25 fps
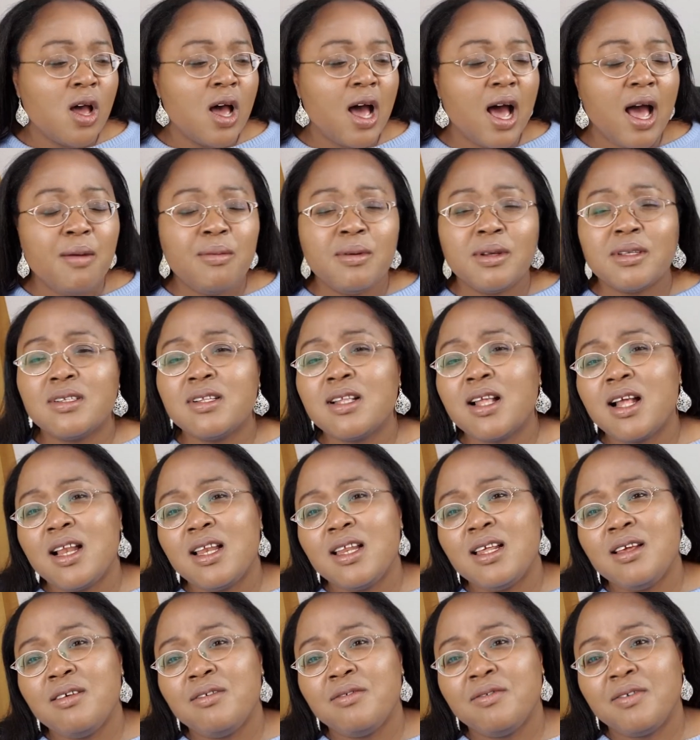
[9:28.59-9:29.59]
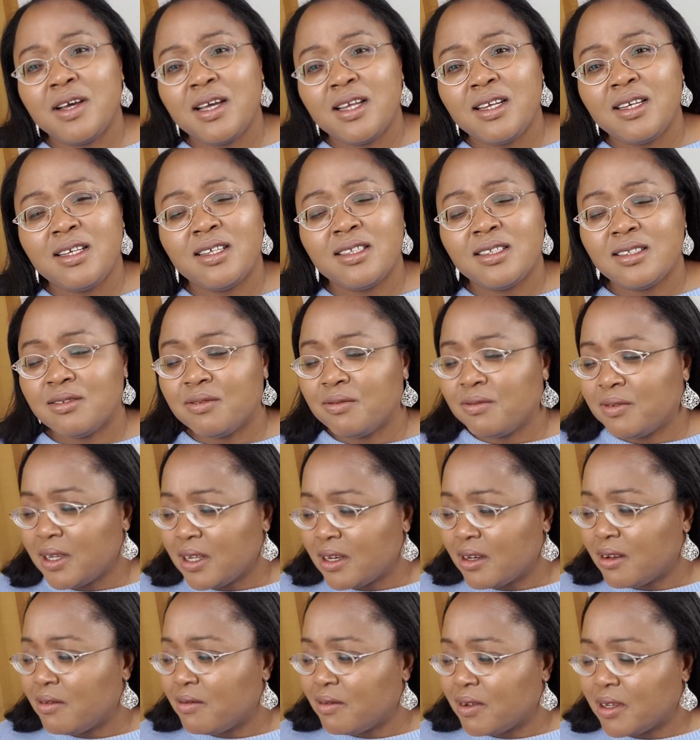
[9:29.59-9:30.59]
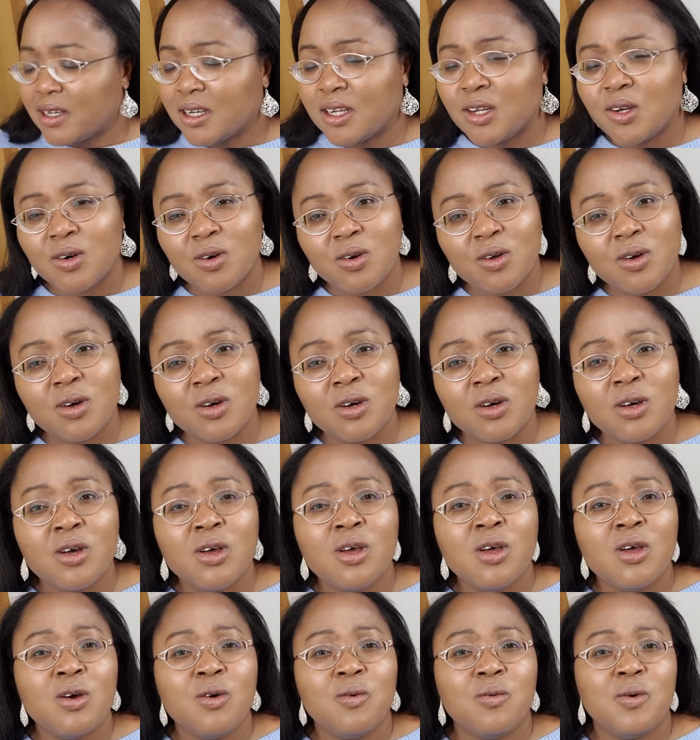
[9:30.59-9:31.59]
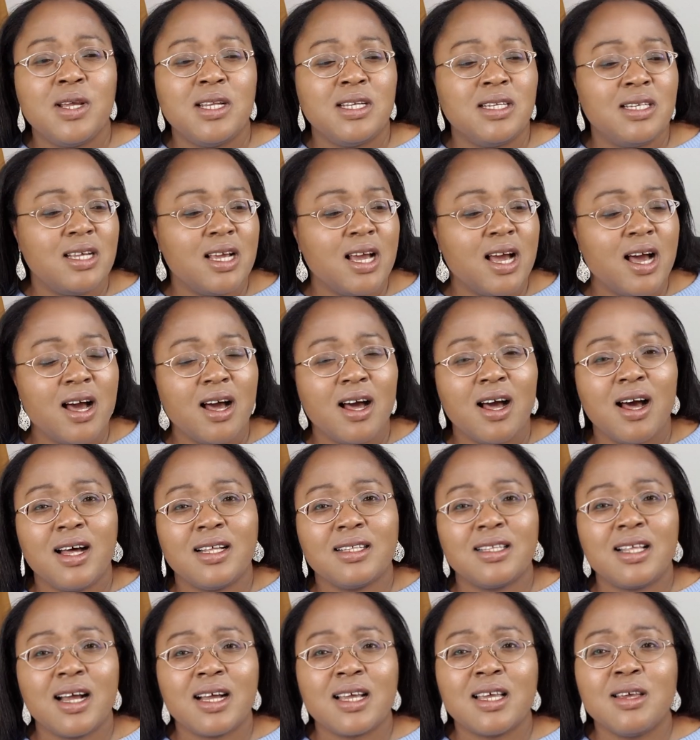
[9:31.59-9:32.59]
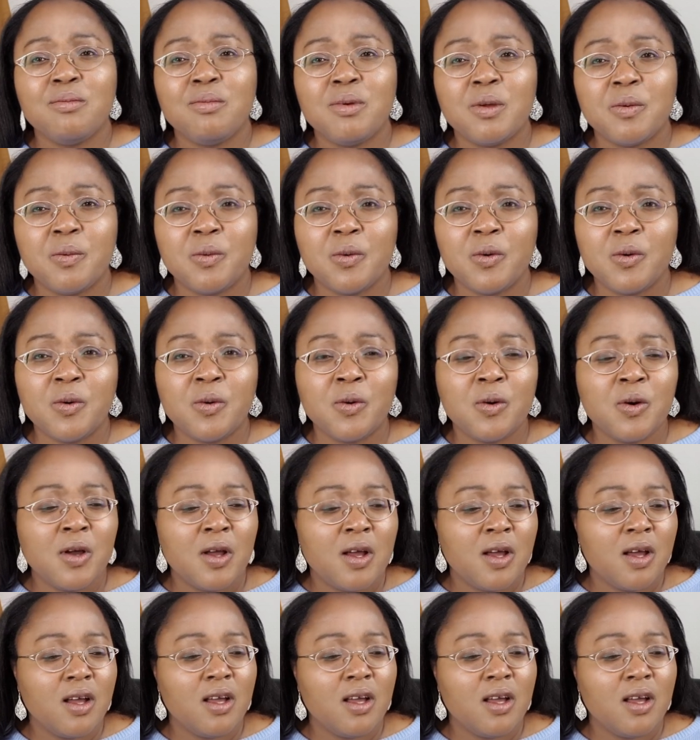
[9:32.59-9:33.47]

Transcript: I personally find it very, very wrong when they are attacking people.